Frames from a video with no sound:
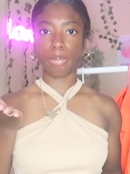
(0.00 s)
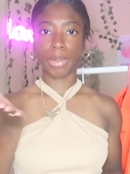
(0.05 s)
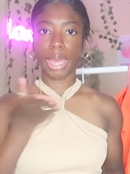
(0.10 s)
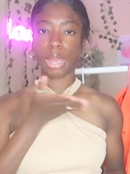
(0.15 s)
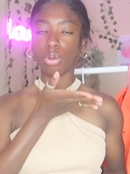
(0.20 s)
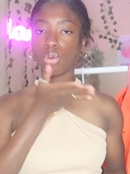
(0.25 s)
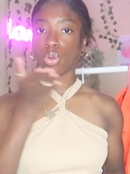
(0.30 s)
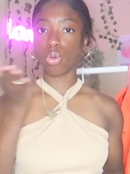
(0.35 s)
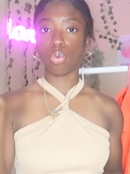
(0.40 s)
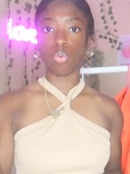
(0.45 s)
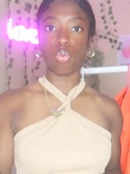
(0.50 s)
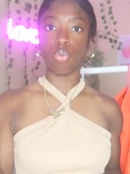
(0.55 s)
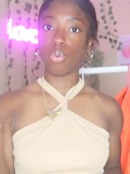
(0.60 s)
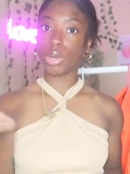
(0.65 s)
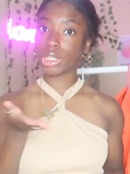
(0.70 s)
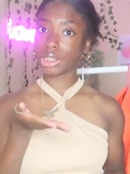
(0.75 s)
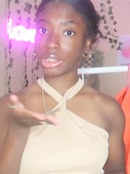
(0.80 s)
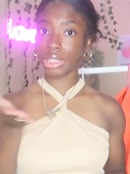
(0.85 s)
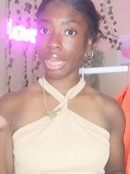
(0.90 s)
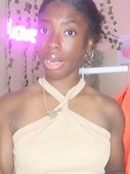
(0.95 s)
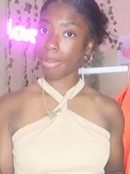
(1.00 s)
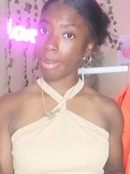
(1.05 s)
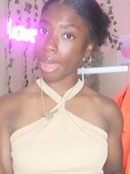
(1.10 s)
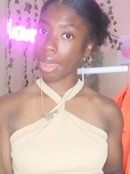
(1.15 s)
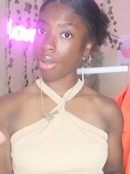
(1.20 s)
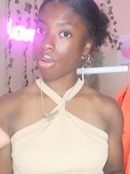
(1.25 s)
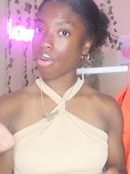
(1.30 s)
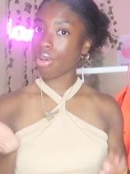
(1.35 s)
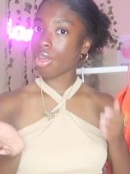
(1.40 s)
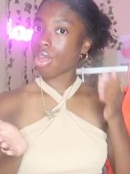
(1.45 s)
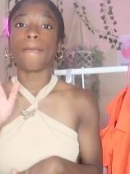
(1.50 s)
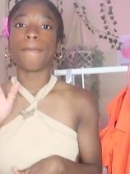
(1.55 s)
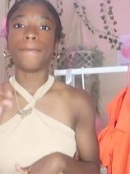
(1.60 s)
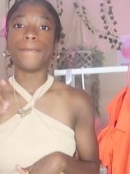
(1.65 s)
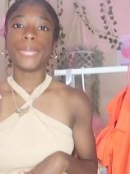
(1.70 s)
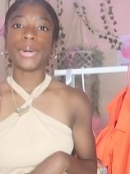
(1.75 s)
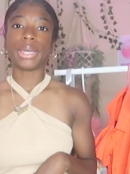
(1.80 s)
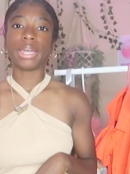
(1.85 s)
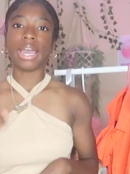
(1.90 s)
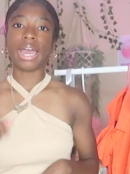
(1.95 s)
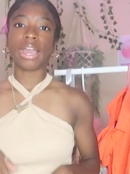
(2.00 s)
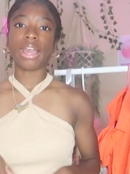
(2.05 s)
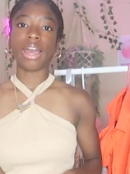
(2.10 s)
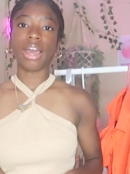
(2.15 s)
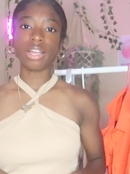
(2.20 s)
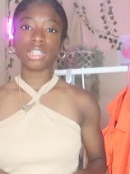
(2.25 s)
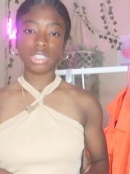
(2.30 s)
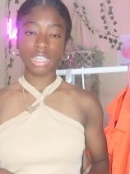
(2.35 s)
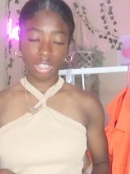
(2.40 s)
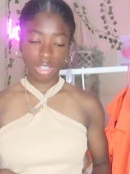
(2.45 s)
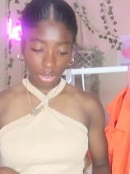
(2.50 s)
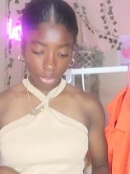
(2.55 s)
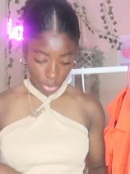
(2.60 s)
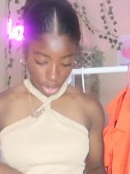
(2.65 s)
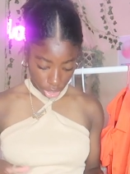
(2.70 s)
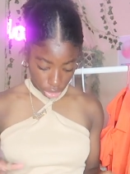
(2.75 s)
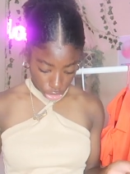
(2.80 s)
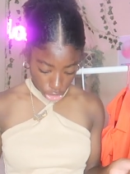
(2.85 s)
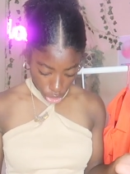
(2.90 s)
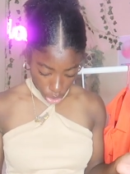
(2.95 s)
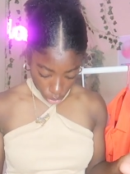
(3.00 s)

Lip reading: I don't know what's that about, but I contacted Fashion